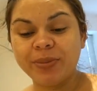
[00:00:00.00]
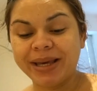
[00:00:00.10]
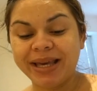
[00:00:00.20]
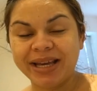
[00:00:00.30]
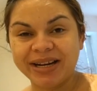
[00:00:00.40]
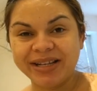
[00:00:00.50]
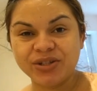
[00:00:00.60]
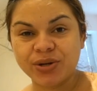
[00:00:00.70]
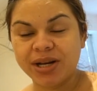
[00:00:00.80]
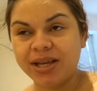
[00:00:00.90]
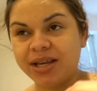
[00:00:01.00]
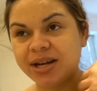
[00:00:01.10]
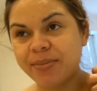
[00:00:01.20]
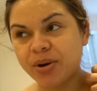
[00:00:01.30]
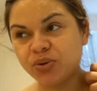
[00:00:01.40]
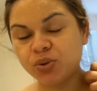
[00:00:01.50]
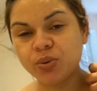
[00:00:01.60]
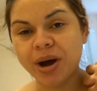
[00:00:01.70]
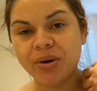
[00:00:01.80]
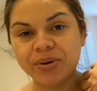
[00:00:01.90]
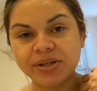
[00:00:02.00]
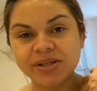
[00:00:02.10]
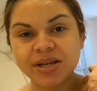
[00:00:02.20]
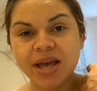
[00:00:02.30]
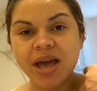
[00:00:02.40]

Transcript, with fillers: be here literally in about two hours.